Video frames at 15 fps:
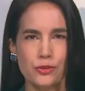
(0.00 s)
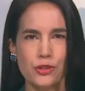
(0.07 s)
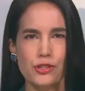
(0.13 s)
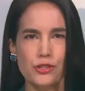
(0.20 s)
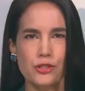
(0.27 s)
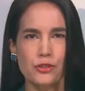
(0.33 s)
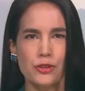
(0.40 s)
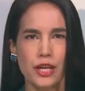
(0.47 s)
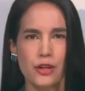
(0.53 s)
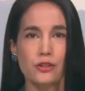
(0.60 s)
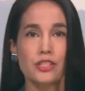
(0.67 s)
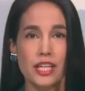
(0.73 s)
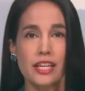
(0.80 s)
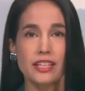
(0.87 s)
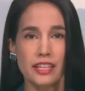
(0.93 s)
the U.S. and U.K.
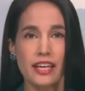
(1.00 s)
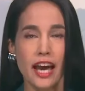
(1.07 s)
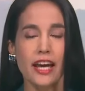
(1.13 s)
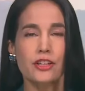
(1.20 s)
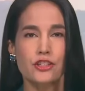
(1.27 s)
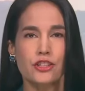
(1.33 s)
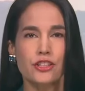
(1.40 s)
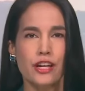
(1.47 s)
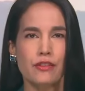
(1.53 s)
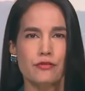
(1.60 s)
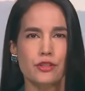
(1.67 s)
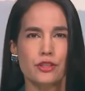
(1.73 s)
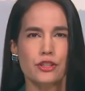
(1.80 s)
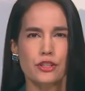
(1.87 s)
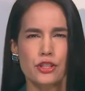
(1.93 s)
are taking action
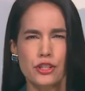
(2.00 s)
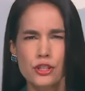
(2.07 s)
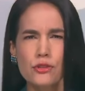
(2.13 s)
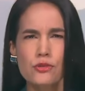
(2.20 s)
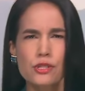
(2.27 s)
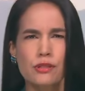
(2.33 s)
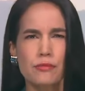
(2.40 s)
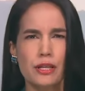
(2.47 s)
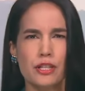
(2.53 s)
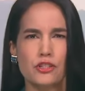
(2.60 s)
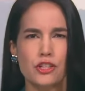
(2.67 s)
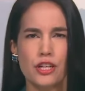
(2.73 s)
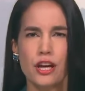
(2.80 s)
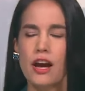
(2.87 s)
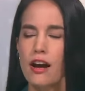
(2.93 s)
after accusing
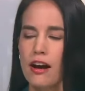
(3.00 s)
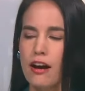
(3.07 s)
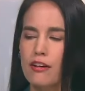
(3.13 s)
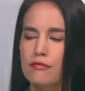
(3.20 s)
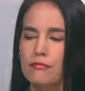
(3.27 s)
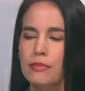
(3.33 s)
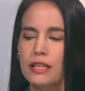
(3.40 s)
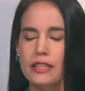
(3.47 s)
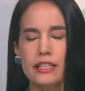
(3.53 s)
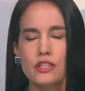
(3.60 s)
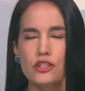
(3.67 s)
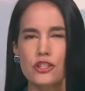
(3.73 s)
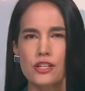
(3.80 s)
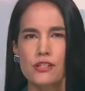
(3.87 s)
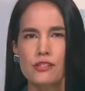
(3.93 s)
Beijing of
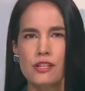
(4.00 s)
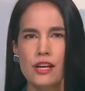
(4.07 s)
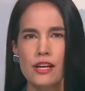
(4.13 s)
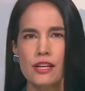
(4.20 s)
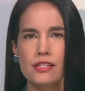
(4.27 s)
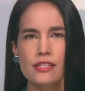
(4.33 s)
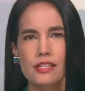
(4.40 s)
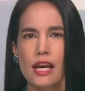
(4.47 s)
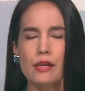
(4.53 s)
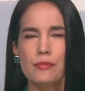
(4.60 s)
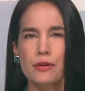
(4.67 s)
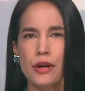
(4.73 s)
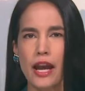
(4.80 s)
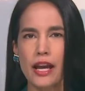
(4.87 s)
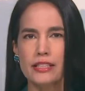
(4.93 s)
malicious
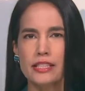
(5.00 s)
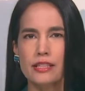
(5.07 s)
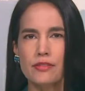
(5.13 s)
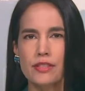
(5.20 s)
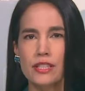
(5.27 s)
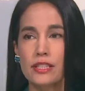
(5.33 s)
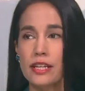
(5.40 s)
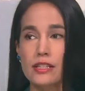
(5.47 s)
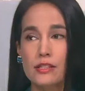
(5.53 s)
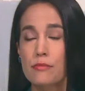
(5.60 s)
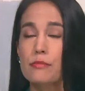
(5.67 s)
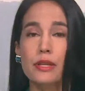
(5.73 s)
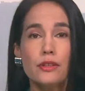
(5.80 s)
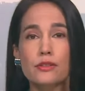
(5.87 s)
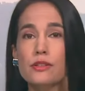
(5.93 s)
cyber activity
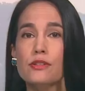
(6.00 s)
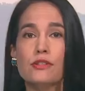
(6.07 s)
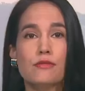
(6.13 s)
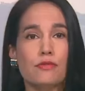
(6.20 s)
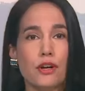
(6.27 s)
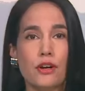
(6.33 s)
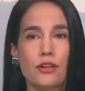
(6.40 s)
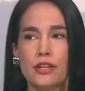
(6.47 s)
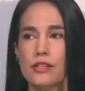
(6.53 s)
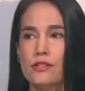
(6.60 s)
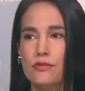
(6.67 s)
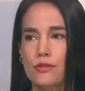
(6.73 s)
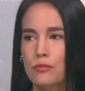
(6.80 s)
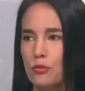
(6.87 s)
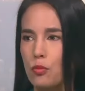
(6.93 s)
against millions of
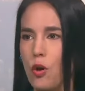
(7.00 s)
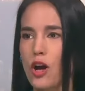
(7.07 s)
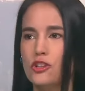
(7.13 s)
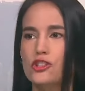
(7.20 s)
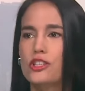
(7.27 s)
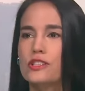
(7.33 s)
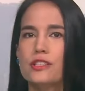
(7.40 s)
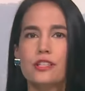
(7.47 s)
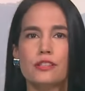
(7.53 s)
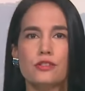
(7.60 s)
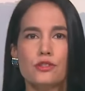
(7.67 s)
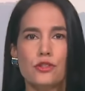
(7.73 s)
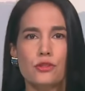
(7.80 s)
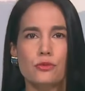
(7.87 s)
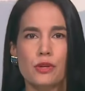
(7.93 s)
targets from
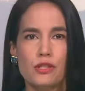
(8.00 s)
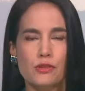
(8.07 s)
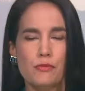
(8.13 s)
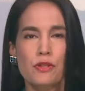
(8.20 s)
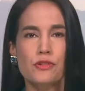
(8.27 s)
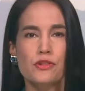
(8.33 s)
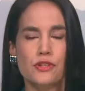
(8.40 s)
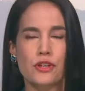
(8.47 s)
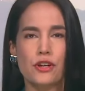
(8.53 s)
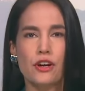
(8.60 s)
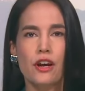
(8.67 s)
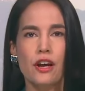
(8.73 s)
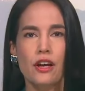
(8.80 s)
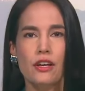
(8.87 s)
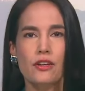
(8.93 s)
Washington to Westminster.
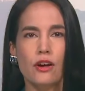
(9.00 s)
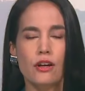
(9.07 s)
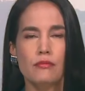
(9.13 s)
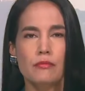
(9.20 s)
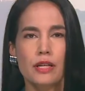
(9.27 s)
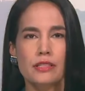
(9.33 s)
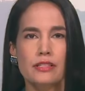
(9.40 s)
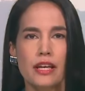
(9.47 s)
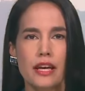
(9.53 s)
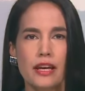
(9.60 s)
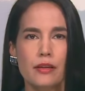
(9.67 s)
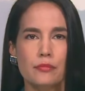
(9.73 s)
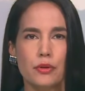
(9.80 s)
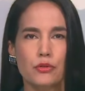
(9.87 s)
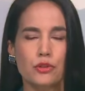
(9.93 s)
on
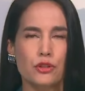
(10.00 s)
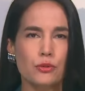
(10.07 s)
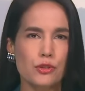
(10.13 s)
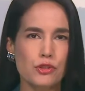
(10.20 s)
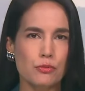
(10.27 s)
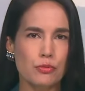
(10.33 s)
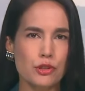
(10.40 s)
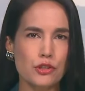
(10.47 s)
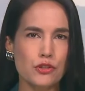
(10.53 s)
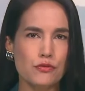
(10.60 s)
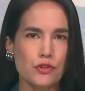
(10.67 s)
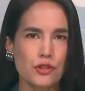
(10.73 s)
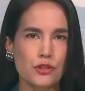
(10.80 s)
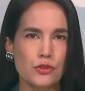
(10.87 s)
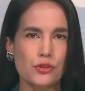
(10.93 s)
Monday, both U.S. and British
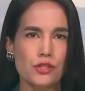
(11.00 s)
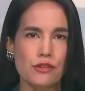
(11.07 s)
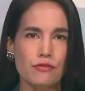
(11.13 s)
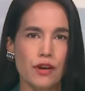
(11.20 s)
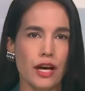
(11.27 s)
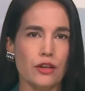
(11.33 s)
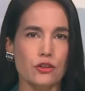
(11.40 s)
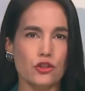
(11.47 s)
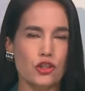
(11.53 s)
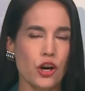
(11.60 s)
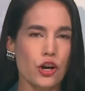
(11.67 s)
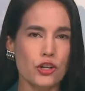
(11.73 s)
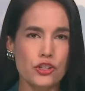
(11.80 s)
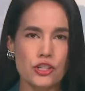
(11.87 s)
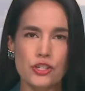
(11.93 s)
officials they filed
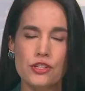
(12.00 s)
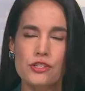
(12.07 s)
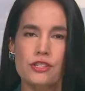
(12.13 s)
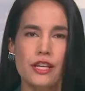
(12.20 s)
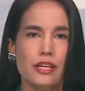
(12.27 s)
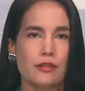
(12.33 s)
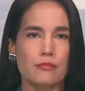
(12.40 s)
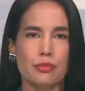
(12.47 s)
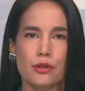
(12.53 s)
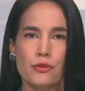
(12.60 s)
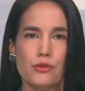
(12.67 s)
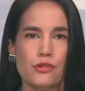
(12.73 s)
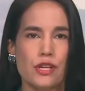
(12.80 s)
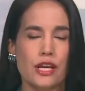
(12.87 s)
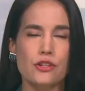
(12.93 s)
charges, they
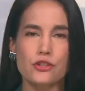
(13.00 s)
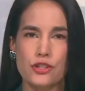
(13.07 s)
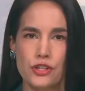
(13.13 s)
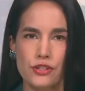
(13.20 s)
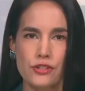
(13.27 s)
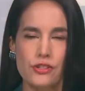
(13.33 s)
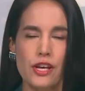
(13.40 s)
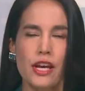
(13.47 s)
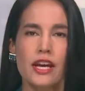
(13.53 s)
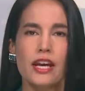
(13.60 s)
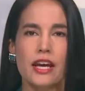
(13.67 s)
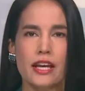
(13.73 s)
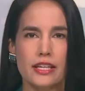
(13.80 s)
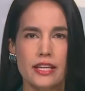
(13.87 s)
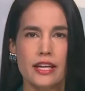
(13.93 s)
imposed sanctions
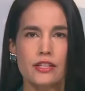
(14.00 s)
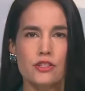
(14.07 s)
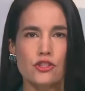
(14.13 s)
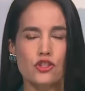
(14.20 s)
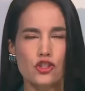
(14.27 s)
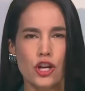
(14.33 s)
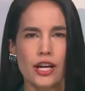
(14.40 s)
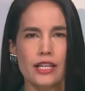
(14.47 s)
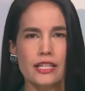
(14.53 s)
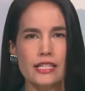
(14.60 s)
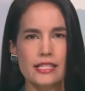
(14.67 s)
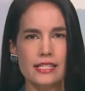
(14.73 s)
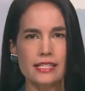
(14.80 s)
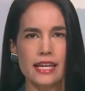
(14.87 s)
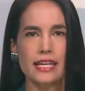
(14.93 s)
against
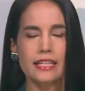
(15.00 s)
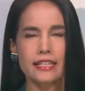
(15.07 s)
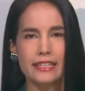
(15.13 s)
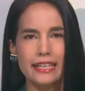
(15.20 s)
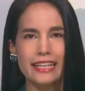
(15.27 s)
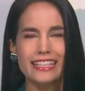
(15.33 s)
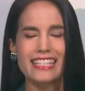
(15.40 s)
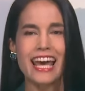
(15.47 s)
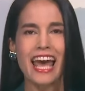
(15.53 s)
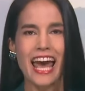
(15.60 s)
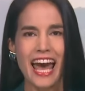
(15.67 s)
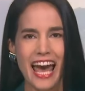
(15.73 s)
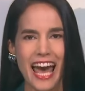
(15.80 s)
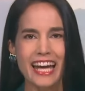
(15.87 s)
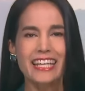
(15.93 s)
Chinese state-linked
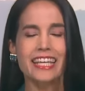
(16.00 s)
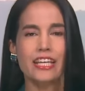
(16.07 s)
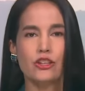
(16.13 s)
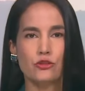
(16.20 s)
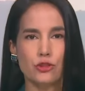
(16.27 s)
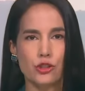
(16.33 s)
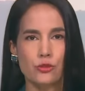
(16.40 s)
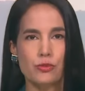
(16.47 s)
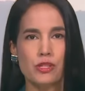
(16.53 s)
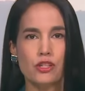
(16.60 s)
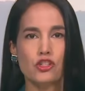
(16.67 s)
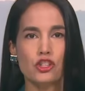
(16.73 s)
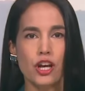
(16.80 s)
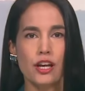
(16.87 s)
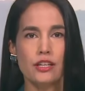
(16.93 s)
hacking groups,
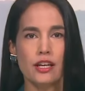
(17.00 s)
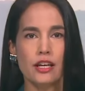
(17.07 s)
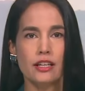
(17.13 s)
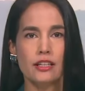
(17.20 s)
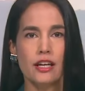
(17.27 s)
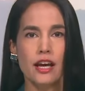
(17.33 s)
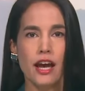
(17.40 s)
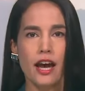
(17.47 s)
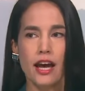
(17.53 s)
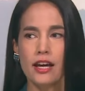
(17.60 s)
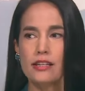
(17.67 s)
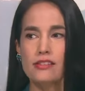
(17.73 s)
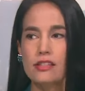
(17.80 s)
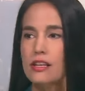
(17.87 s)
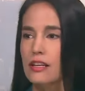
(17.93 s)
and China
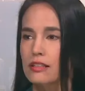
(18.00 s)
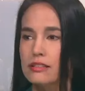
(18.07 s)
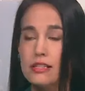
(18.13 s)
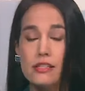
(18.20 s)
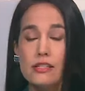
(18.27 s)
has